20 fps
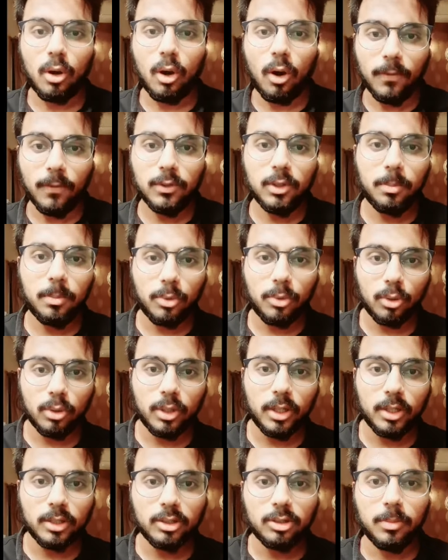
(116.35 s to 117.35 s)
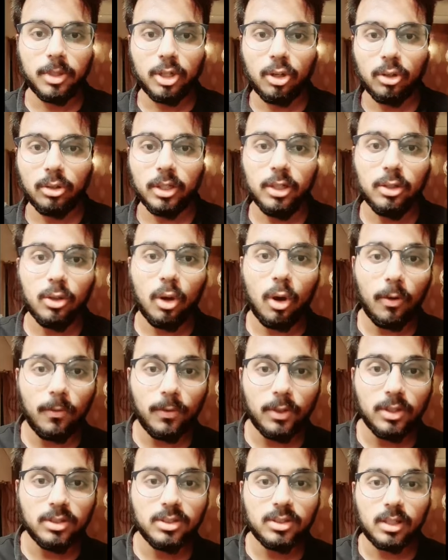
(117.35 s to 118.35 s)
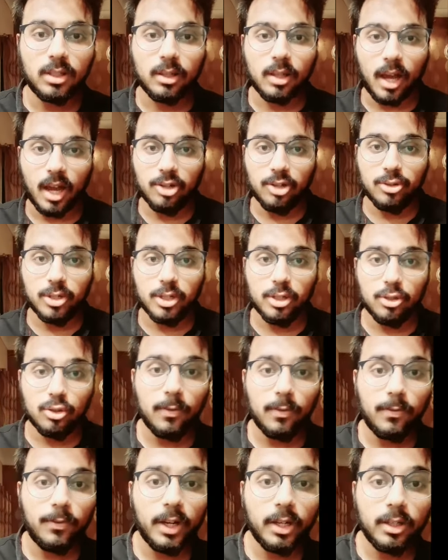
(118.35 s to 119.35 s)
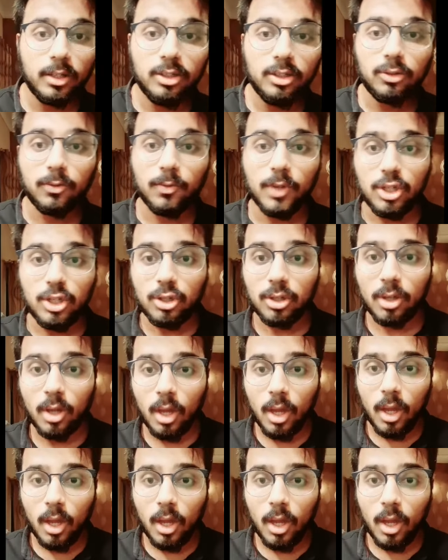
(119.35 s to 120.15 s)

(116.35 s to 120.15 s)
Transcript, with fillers: of the products because it offers a large range of fragrance which